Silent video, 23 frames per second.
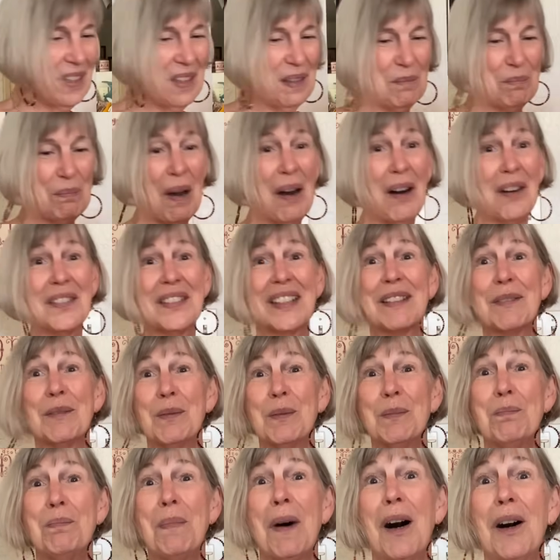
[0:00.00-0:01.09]

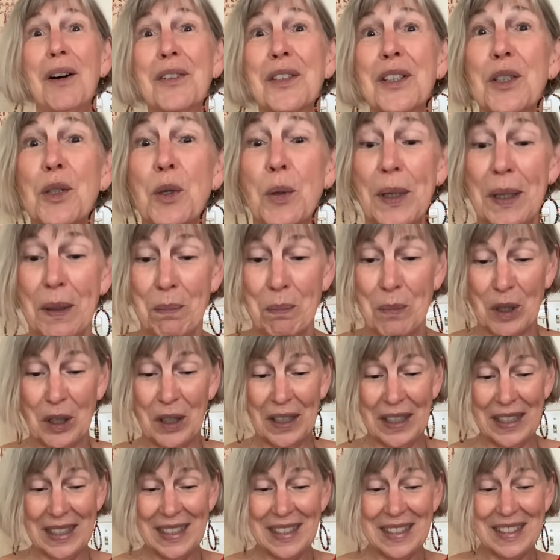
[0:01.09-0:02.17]
Baldequin
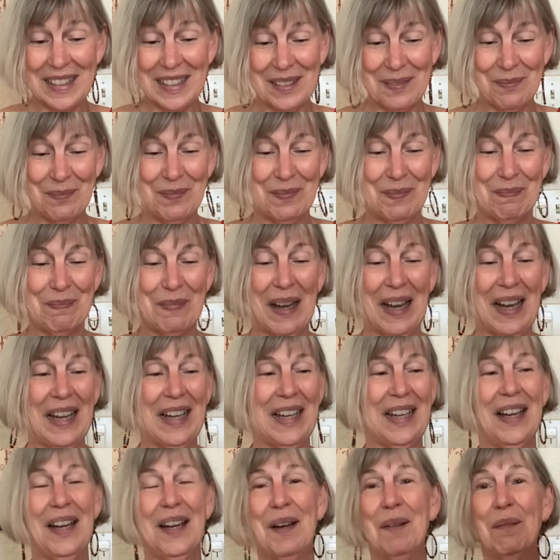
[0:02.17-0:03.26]
Birdies by
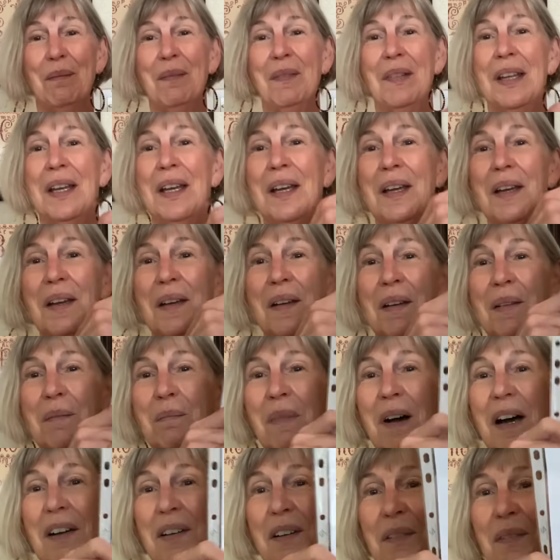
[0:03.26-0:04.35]

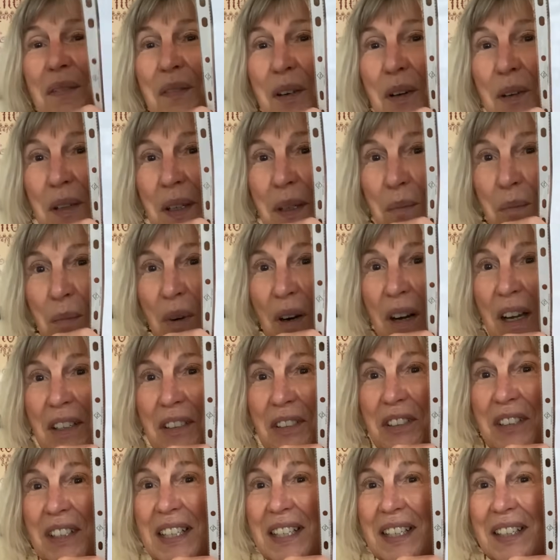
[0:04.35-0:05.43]
Modern Folk
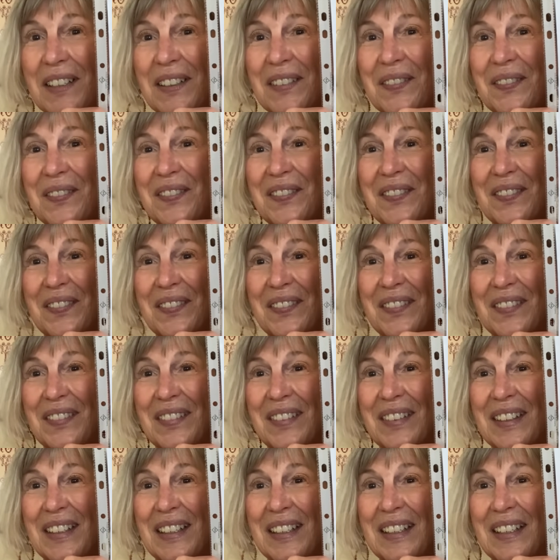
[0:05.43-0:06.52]
Embroidery.
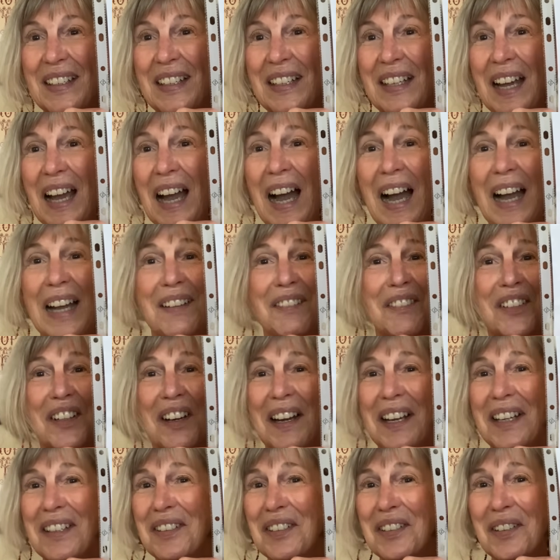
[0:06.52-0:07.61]
I am
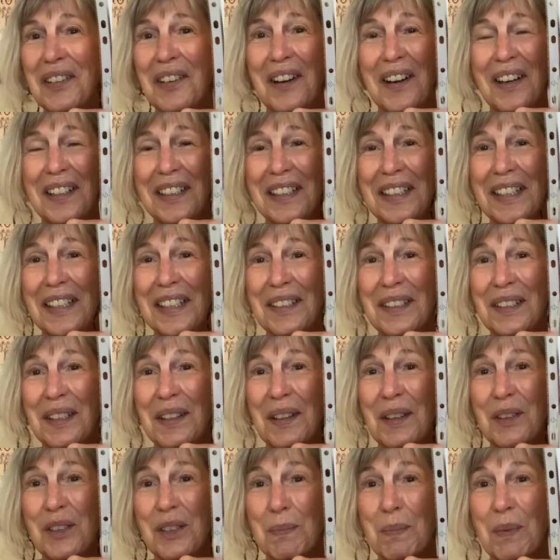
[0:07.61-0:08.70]
trying so hard to get to
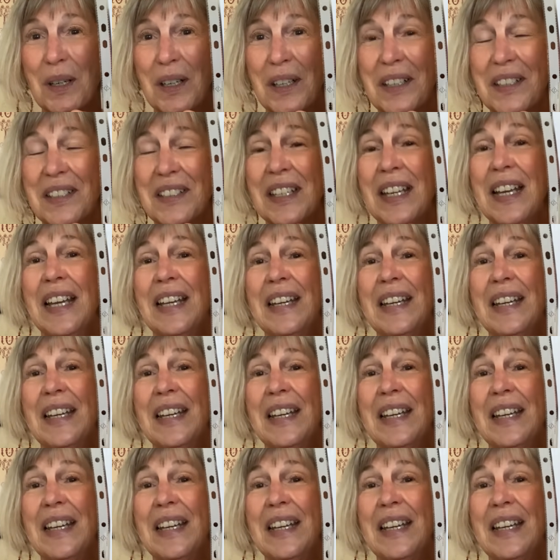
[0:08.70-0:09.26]
those birds.